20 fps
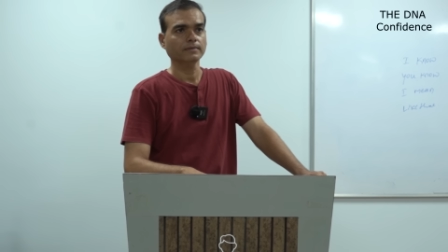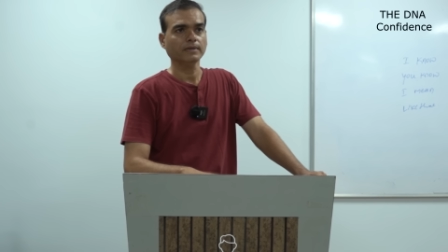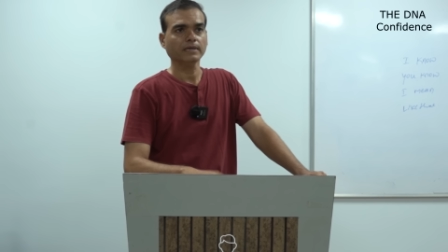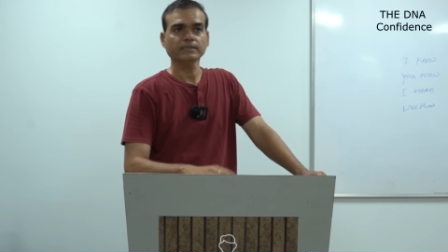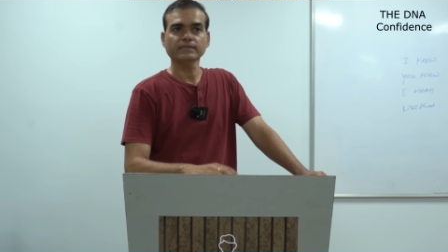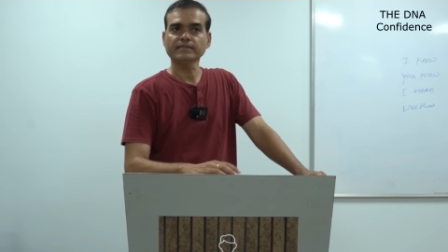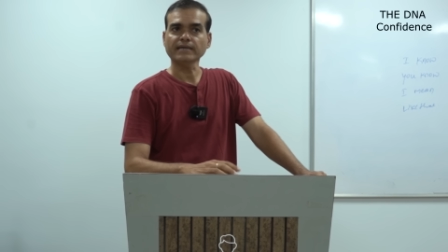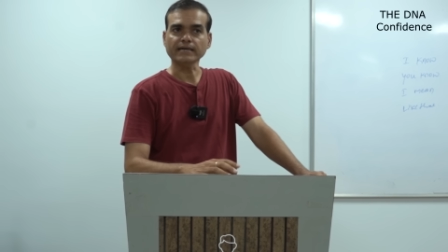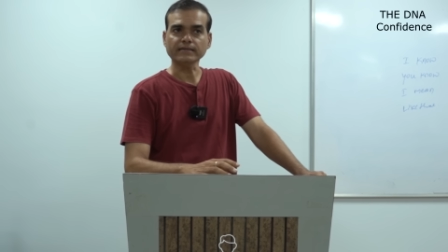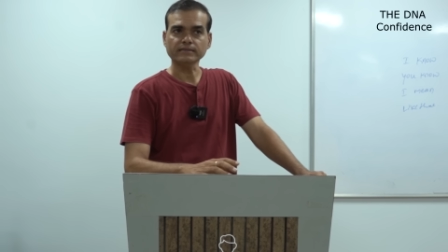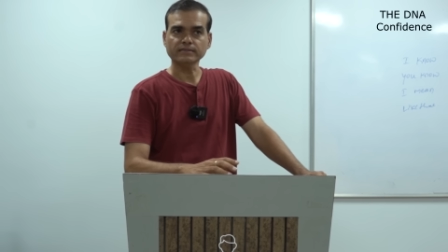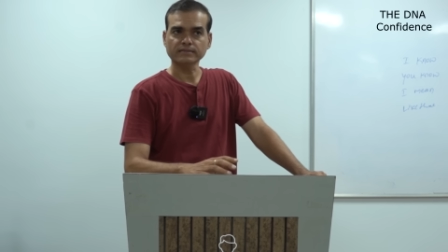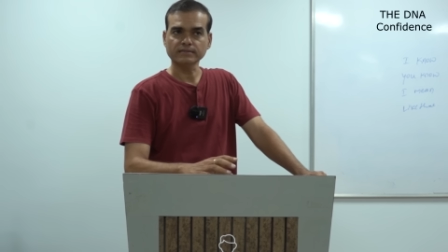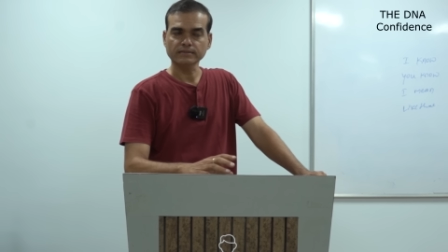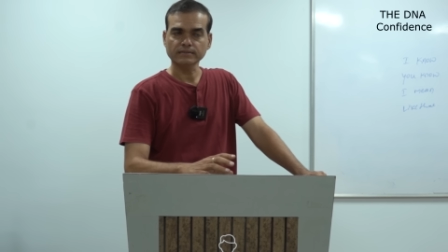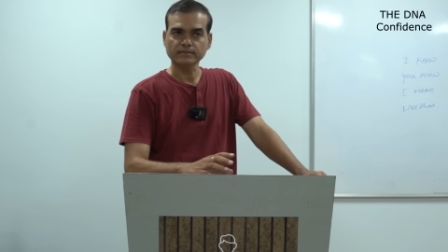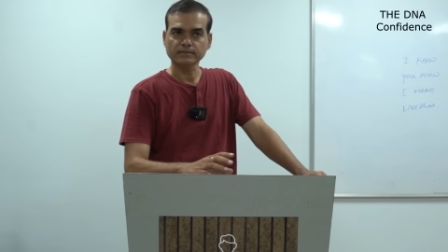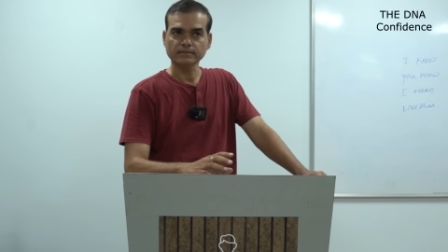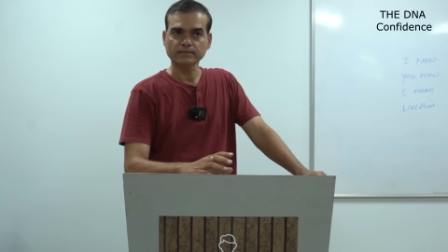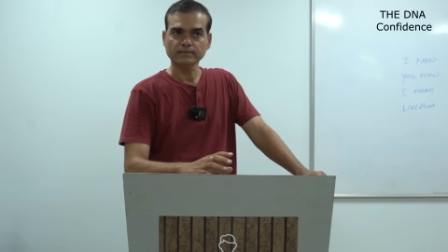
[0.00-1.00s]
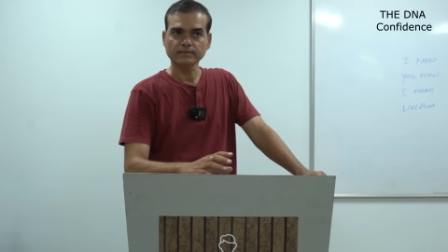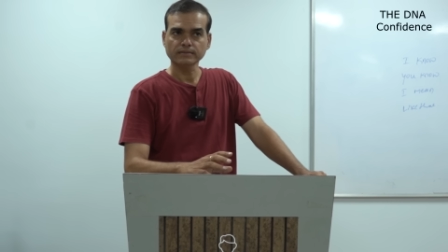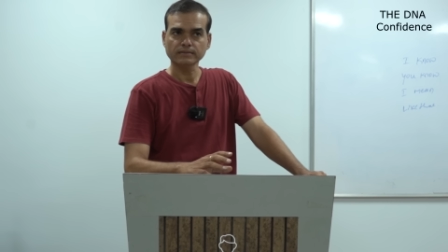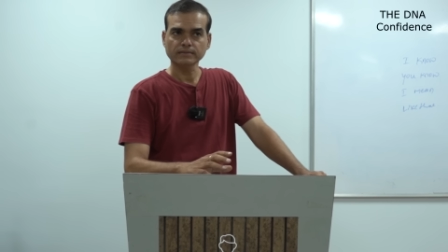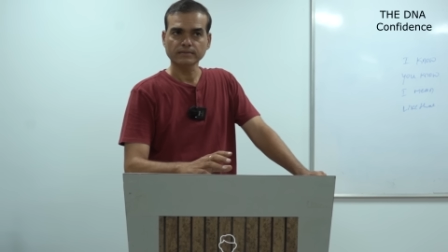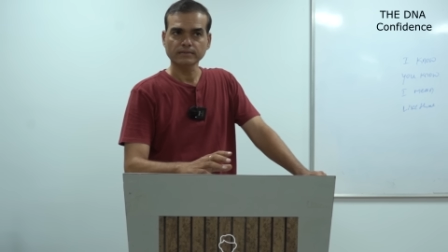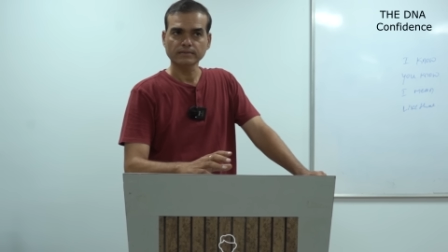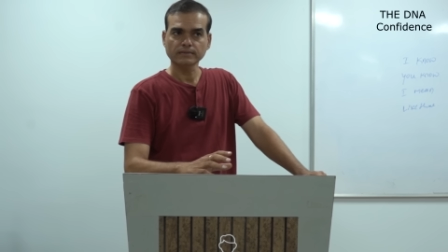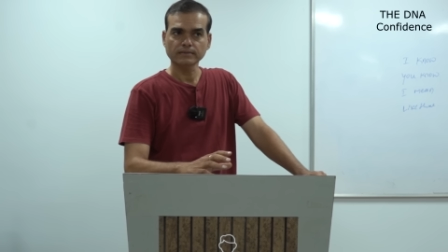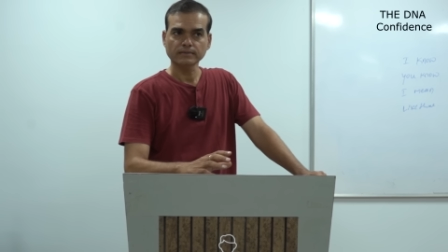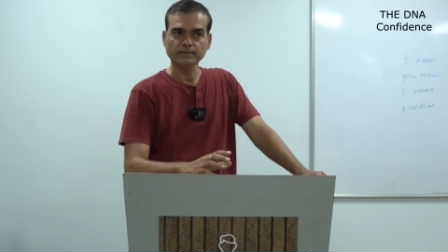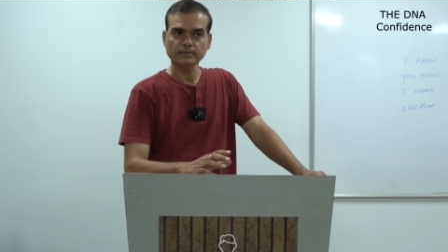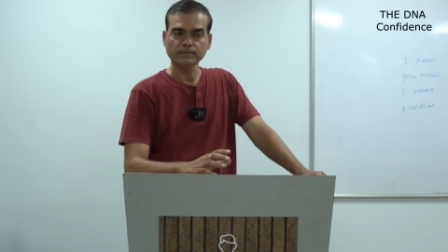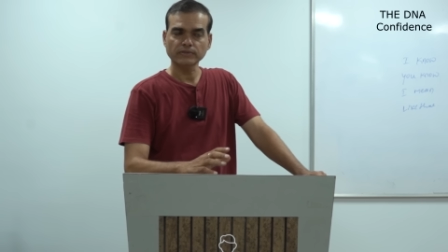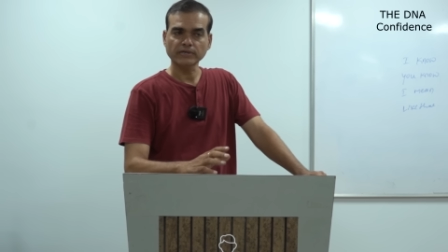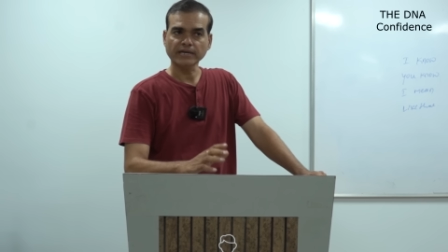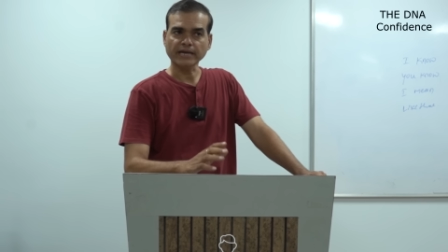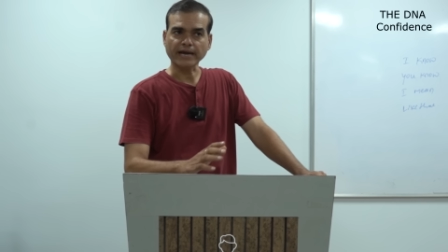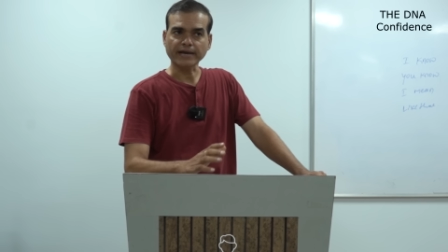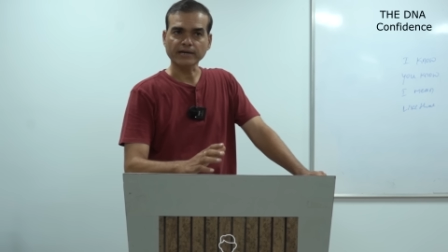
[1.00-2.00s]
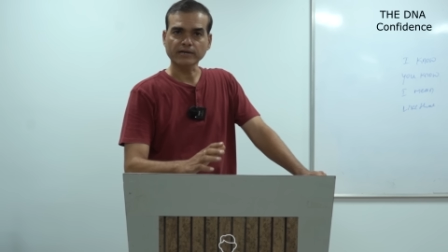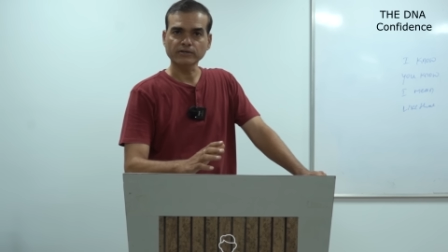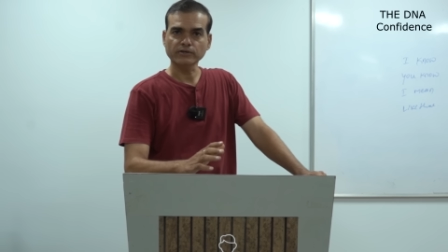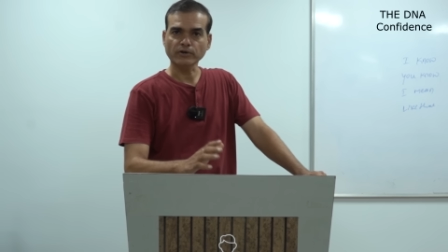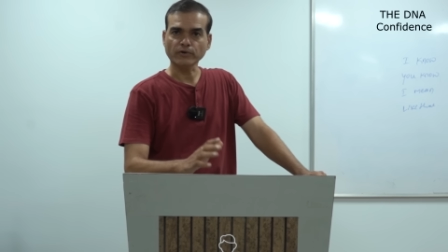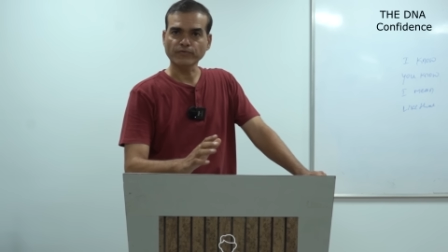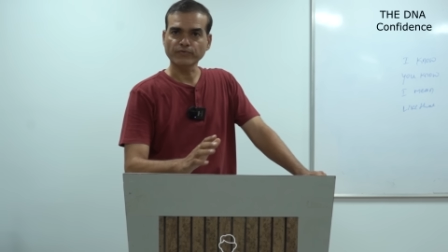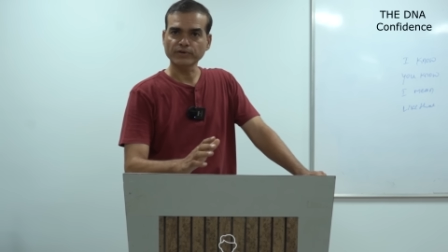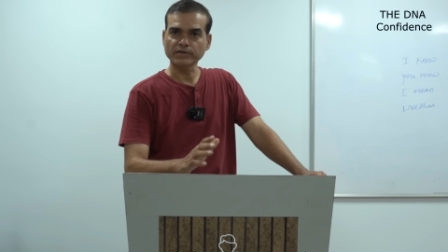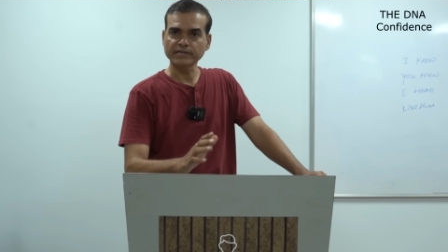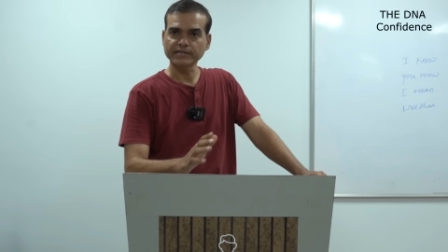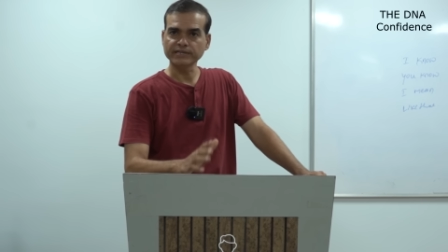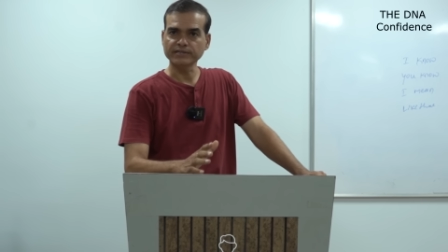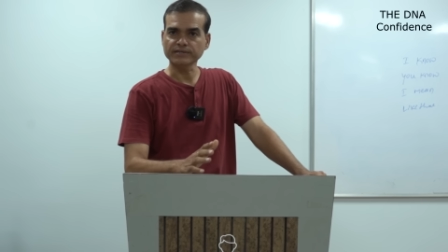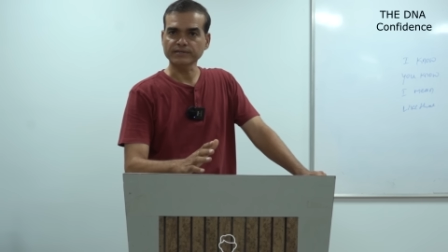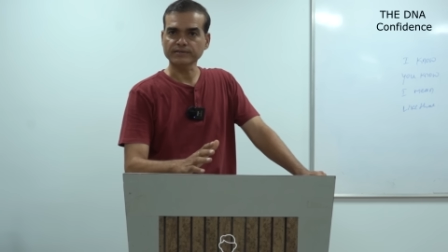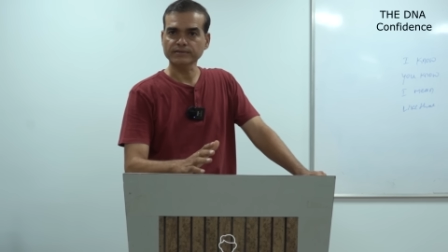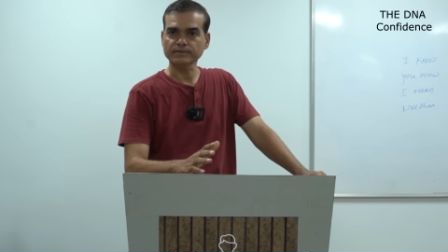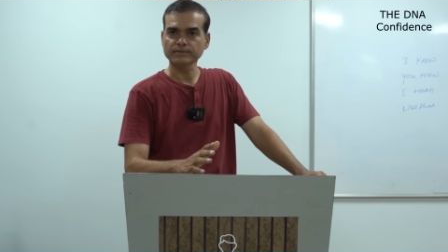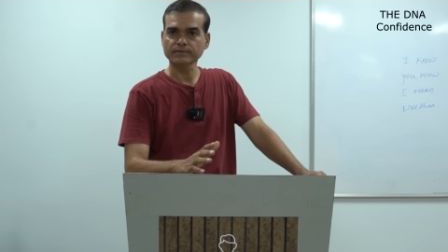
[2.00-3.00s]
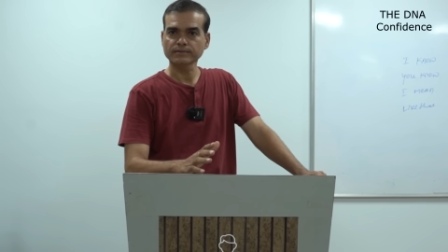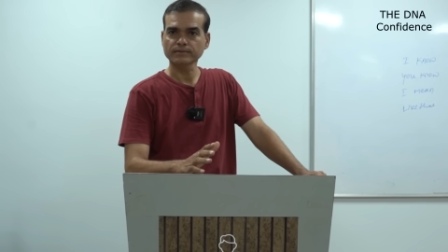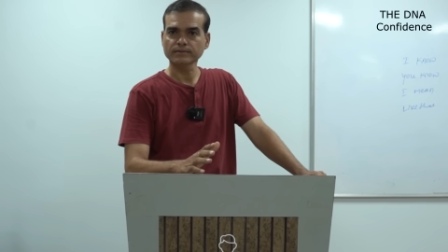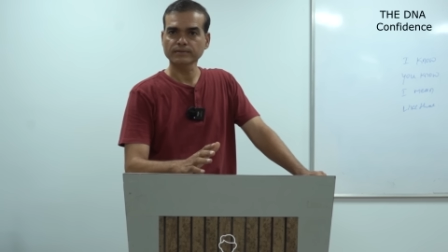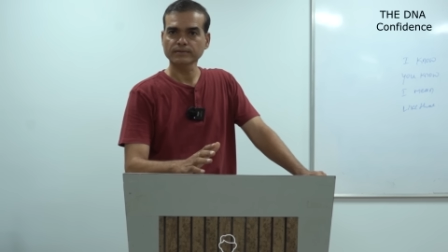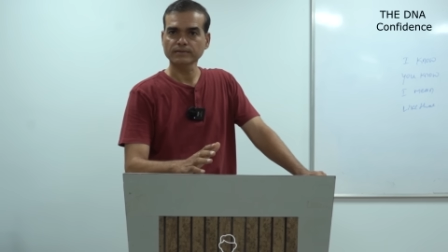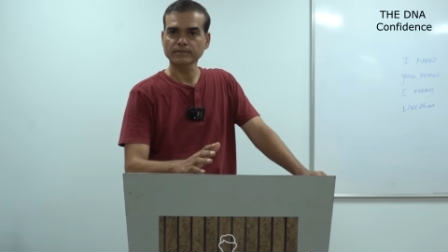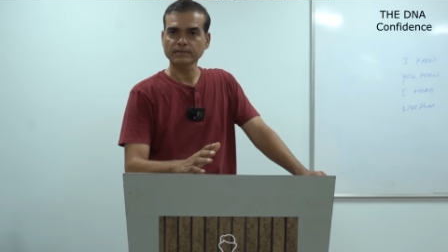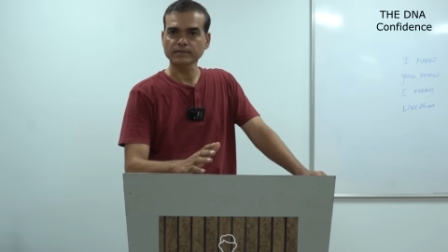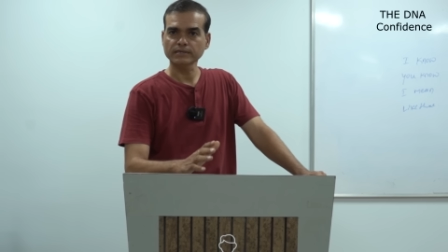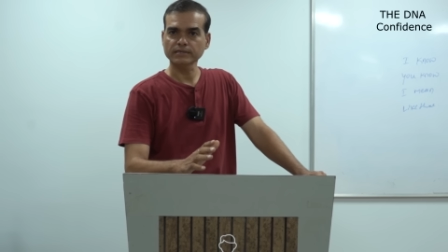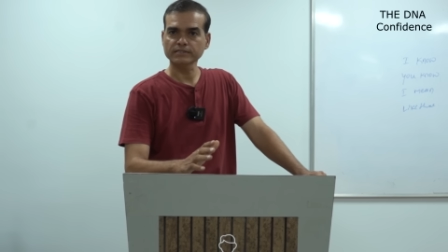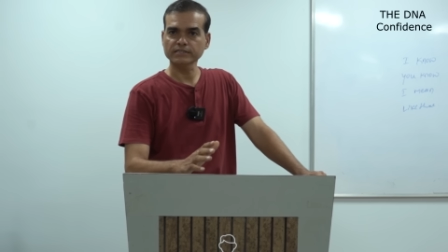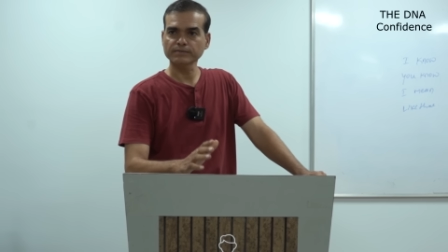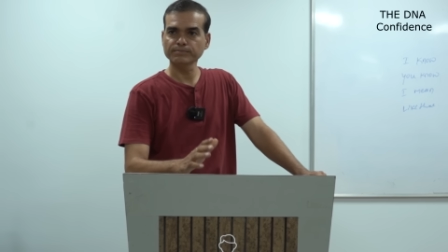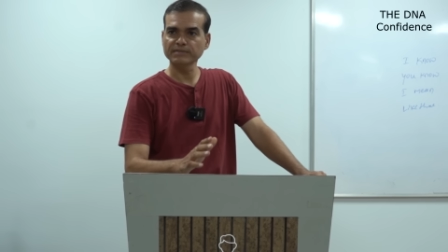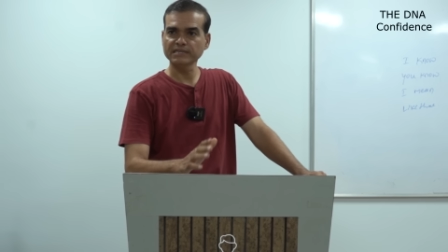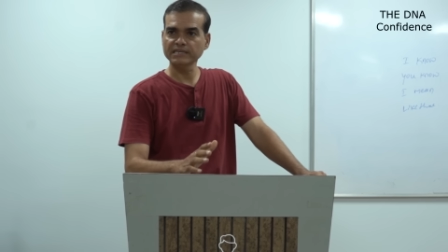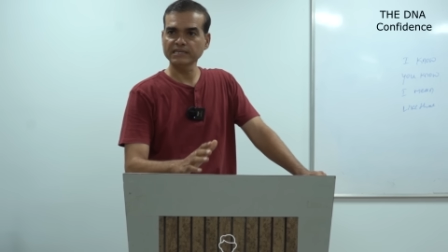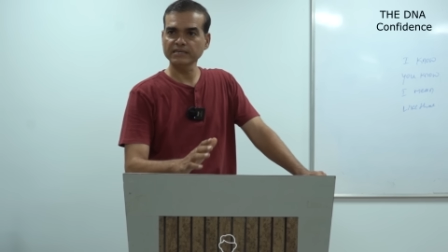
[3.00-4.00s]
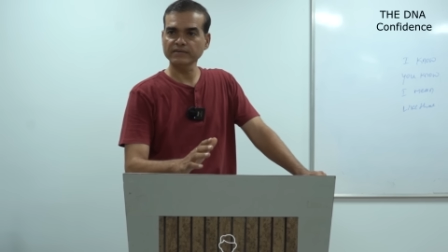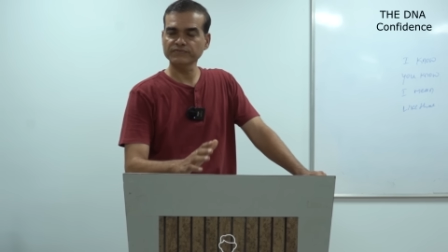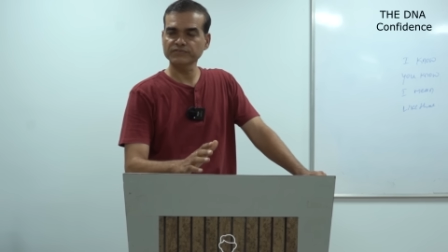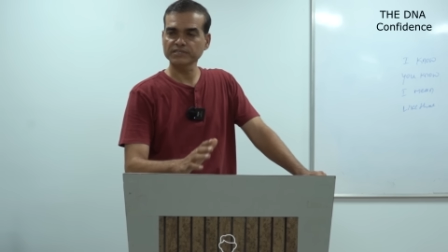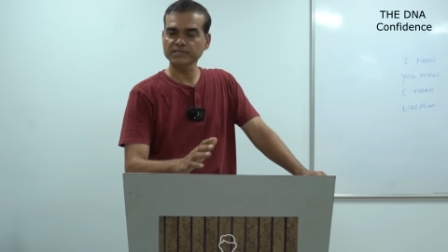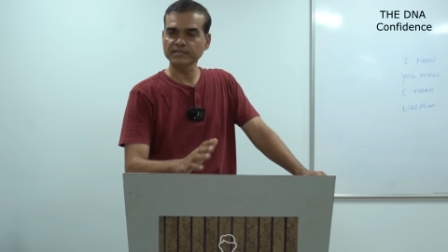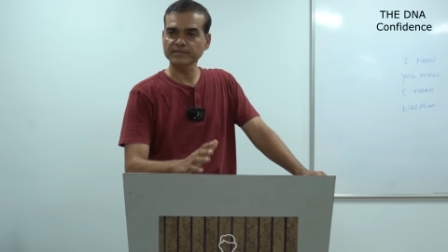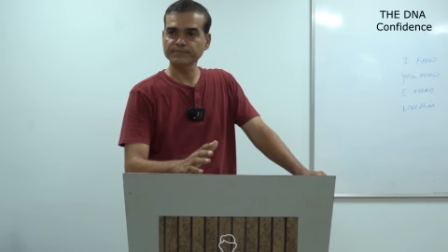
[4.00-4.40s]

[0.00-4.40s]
And that's the character of a leader, because he believes in